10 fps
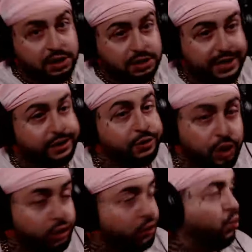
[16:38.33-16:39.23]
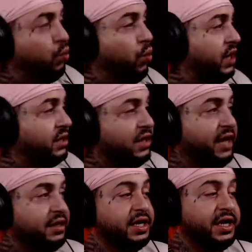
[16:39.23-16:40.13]
I don't know what
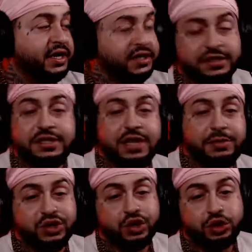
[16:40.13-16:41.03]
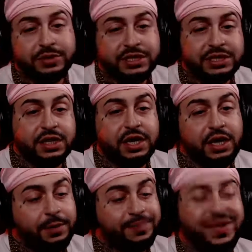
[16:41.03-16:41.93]
that does. I'm assuming
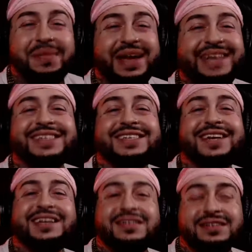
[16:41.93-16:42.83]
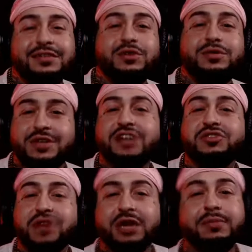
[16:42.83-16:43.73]
I'm not into guns,
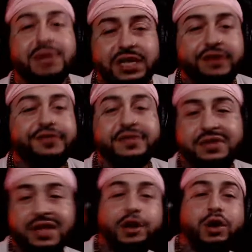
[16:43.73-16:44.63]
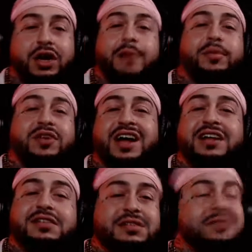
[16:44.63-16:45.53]
contrary to belief. I know a couple
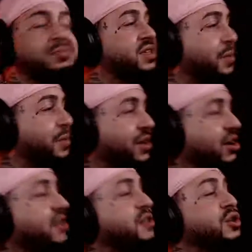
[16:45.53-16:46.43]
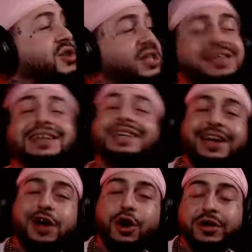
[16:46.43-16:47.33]
guns because I play Call of Duty, and I
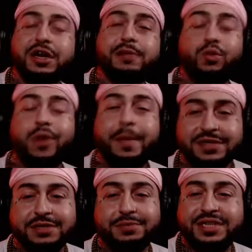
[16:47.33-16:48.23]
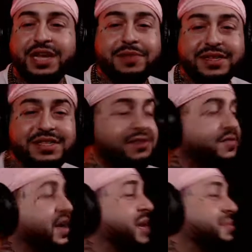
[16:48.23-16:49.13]
own a couple weapons to protect myself
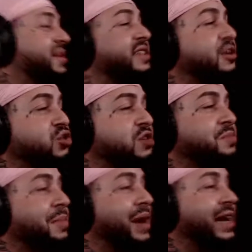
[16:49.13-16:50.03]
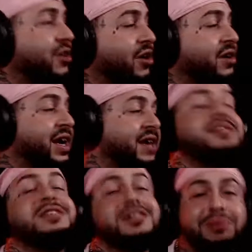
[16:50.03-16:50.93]
because I don't trust my bodyguard is
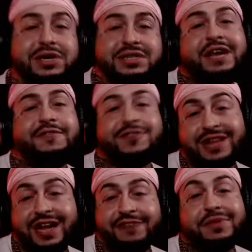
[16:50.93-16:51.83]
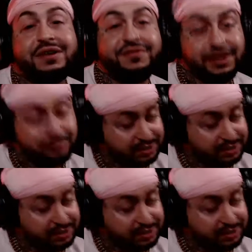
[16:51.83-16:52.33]
going to put his life on the line for my family.